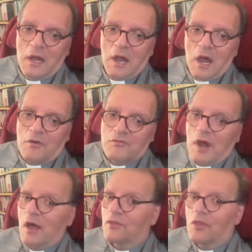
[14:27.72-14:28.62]

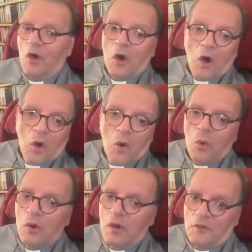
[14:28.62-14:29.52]
around the
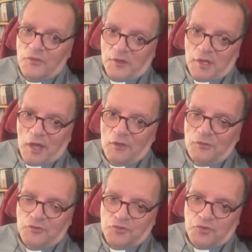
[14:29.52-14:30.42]
whole of the
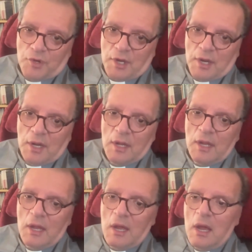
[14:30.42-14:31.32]
country,
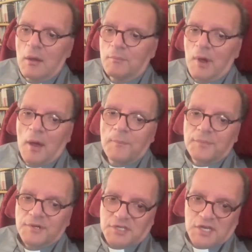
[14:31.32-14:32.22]
but
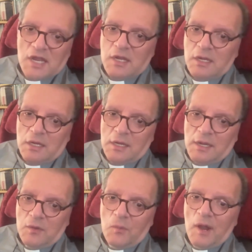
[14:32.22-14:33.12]

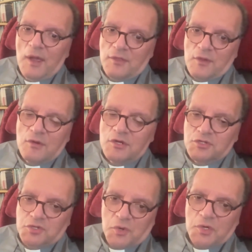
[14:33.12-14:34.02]
particularly where there are
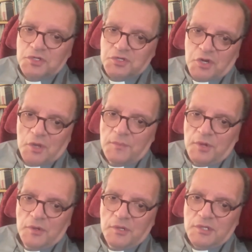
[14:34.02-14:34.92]
Jewish
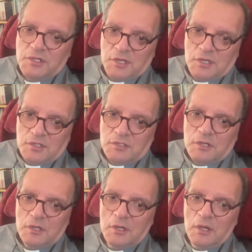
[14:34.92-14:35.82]
communities,
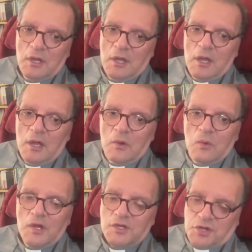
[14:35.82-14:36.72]

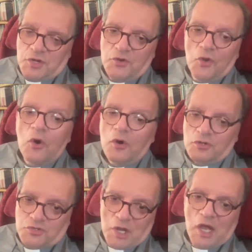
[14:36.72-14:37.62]
which are
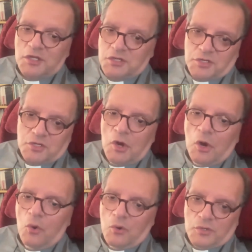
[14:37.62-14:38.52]
not just
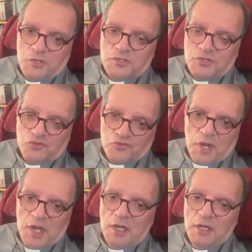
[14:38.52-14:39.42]
Golders
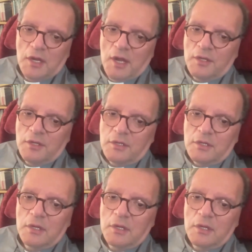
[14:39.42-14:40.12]
Green and